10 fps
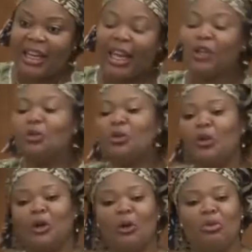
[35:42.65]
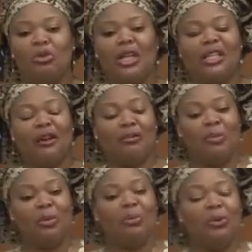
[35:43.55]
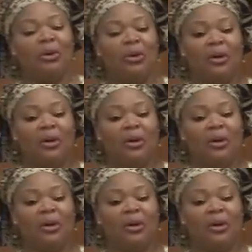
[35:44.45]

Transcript: can do to a community of people.